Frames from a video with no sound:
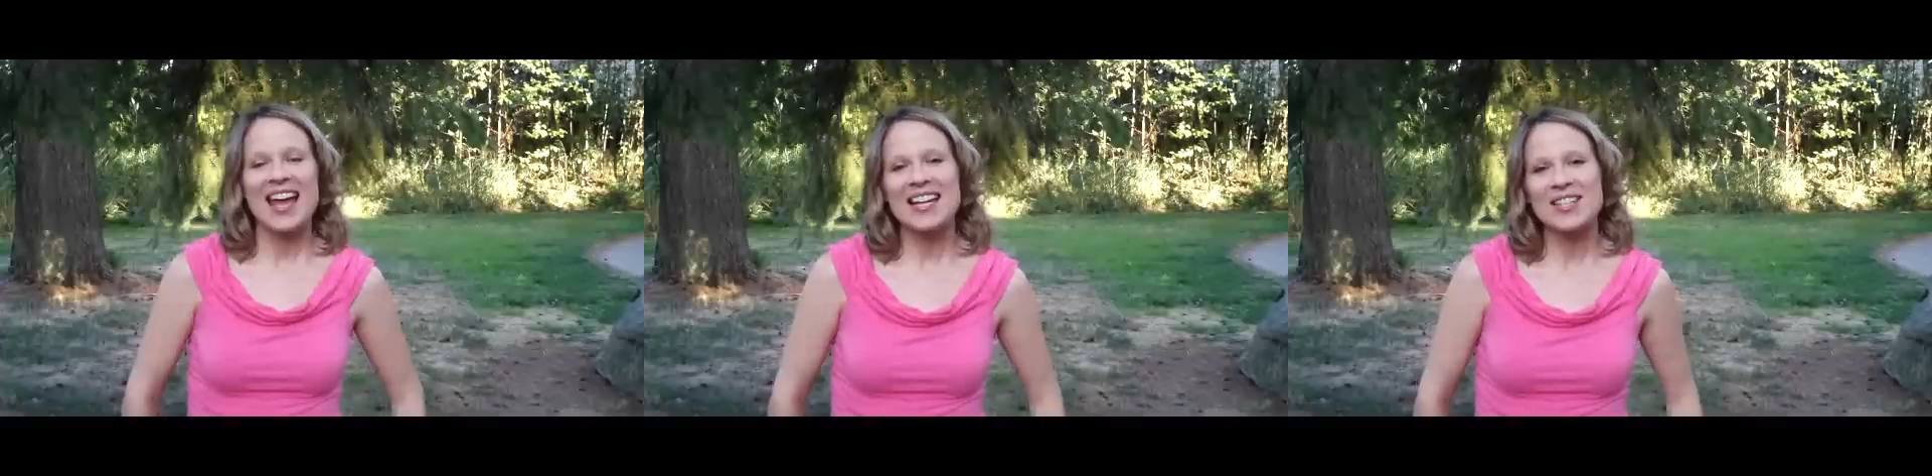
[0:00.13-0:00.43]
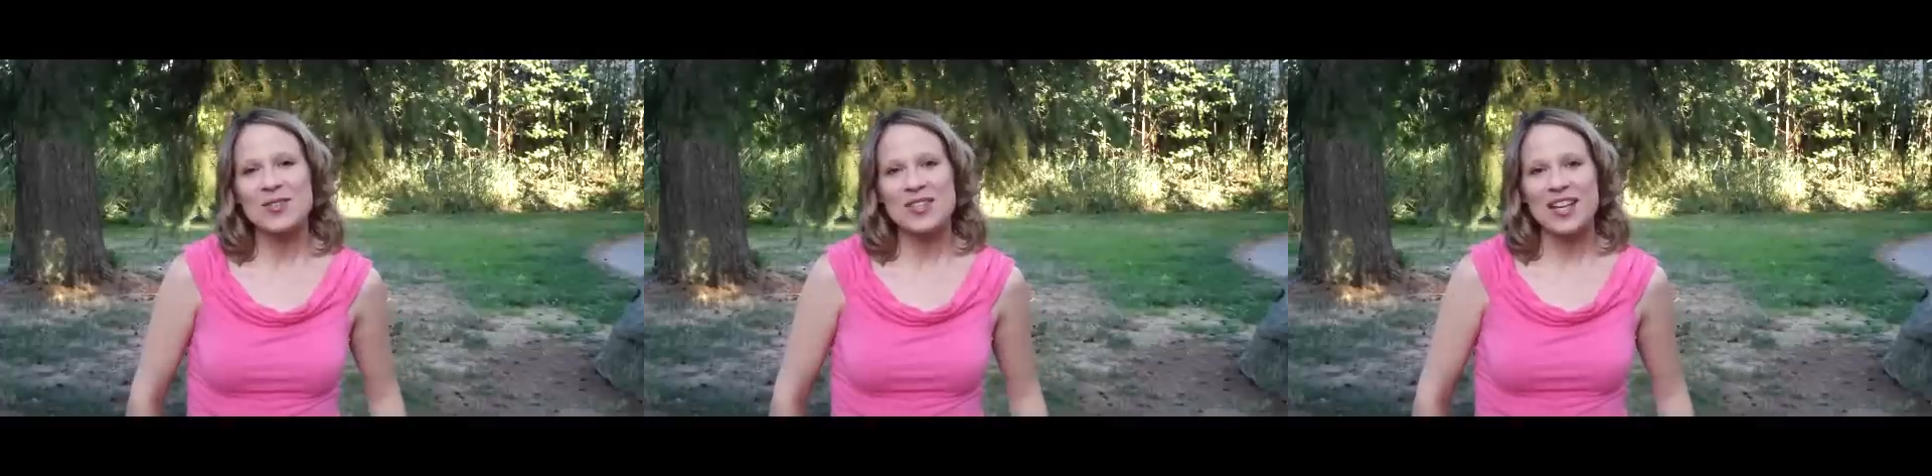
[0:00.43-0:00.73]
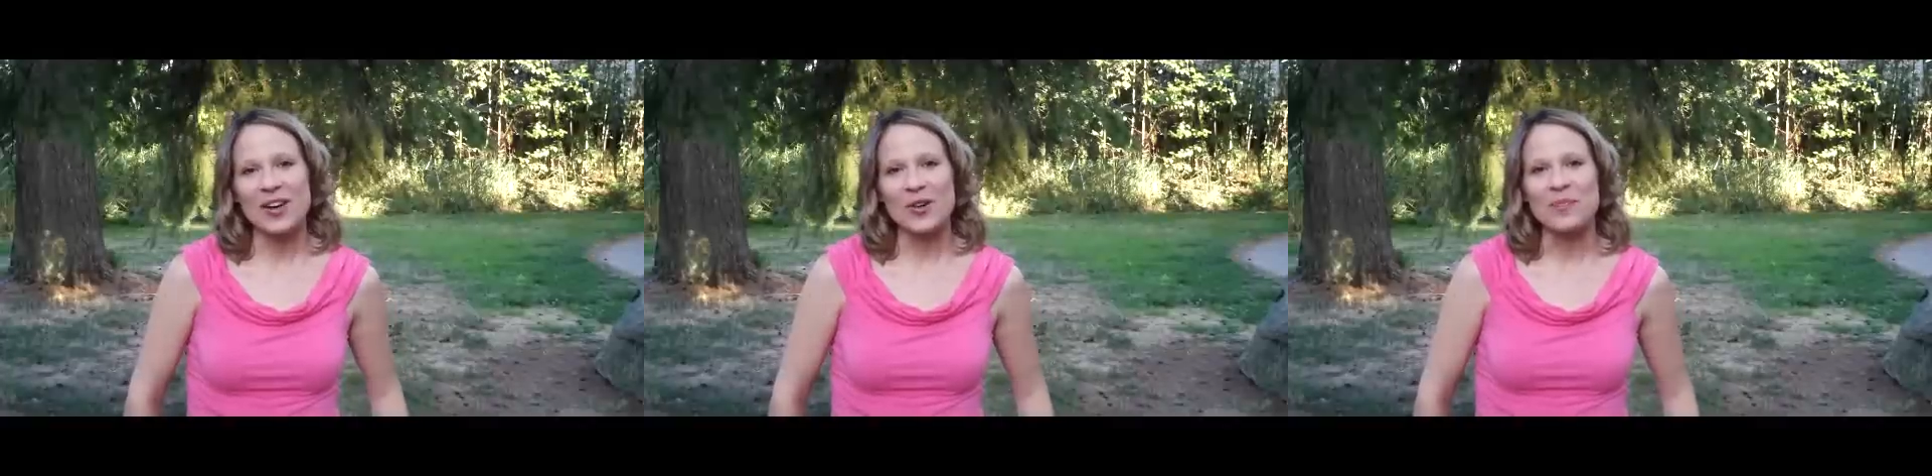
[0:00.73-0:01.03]
Hey, Susan
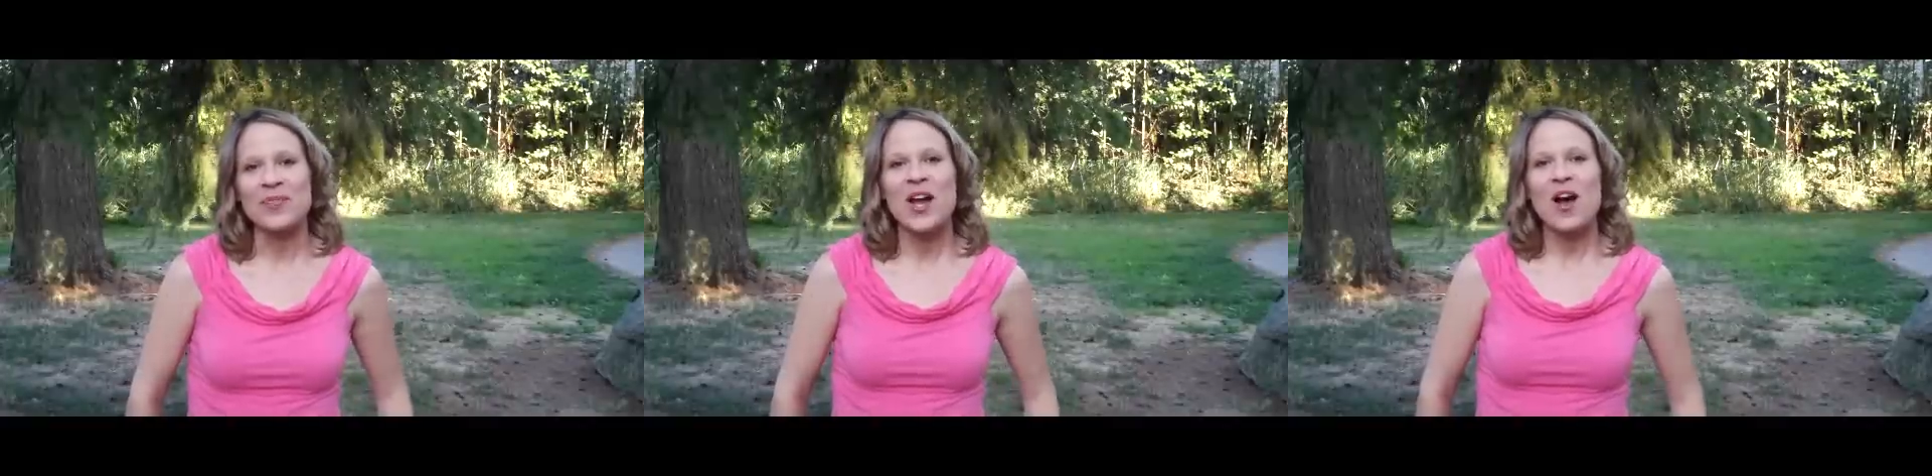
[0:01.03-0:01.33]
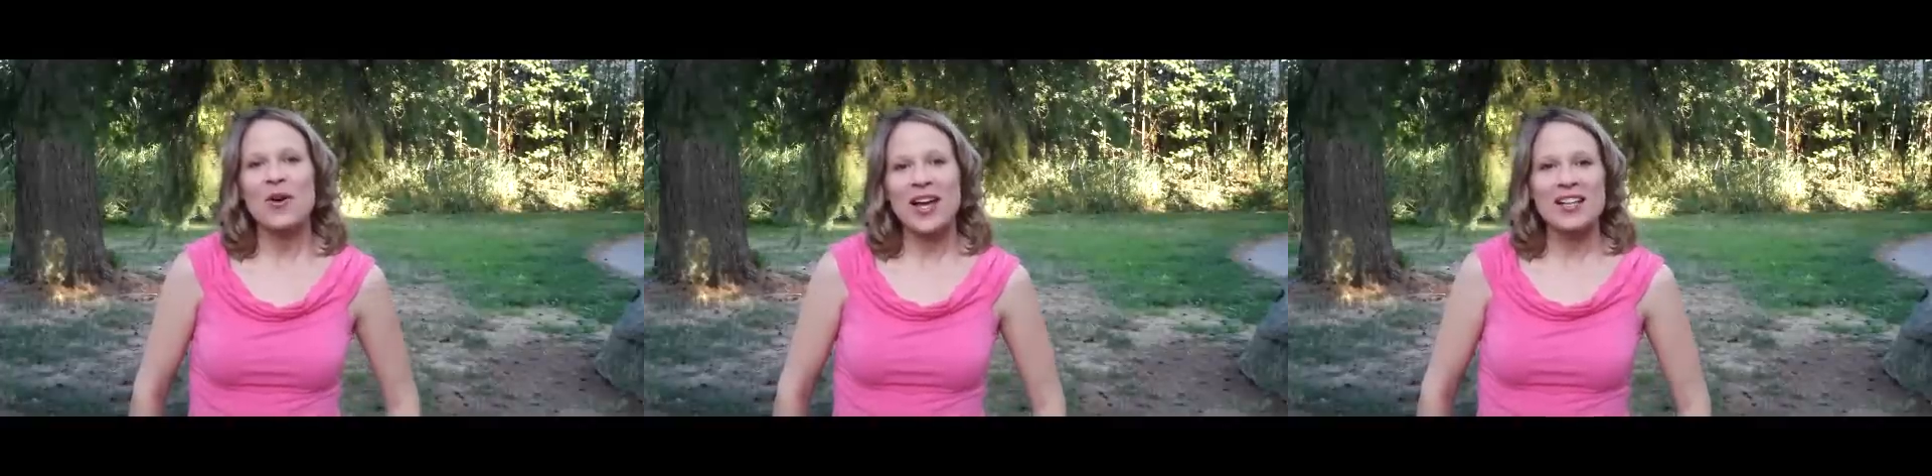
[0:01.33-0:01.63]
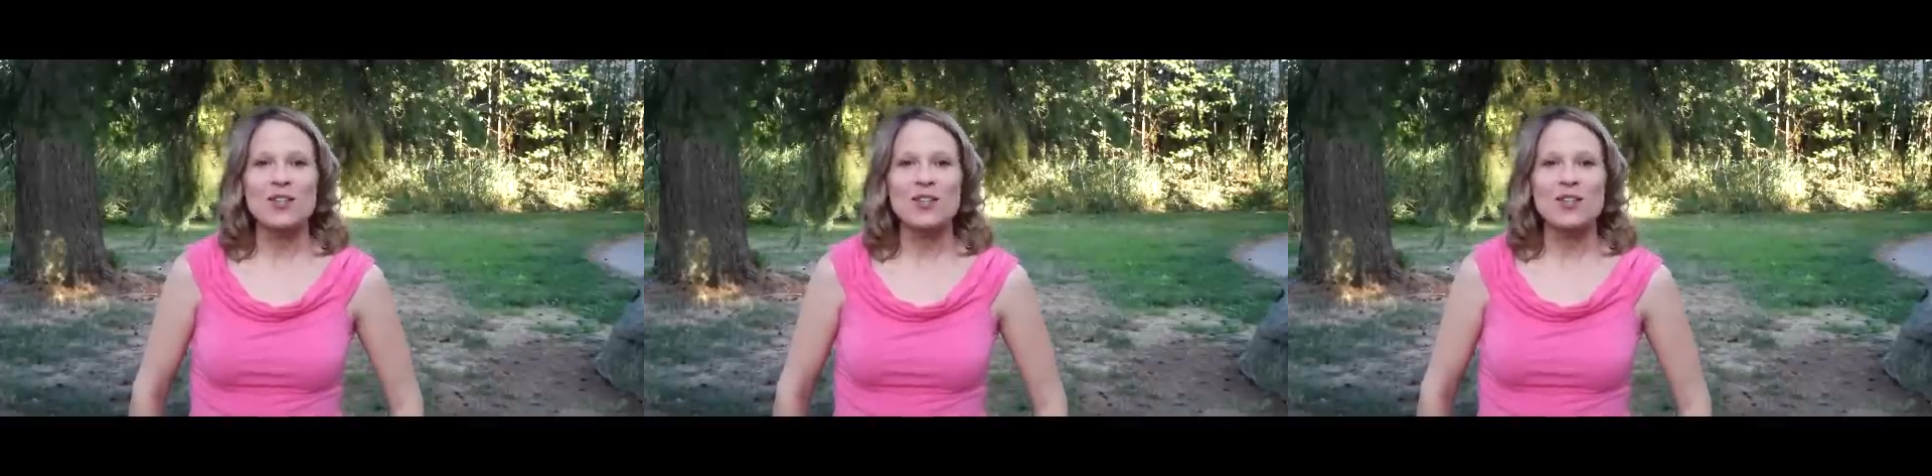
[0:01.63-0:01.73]
here. Okay,